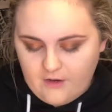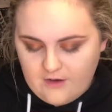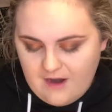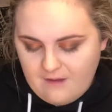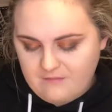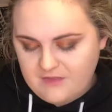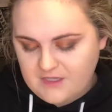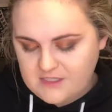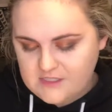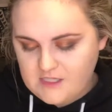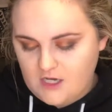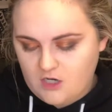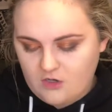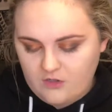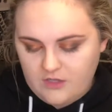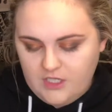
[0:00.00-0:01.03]
I grabbed this
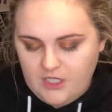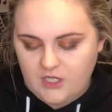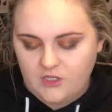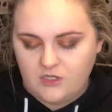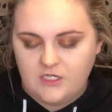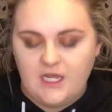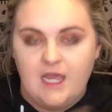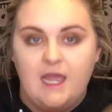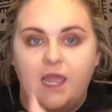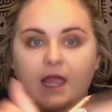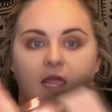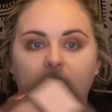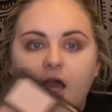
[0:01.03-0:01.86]
sucker the other day.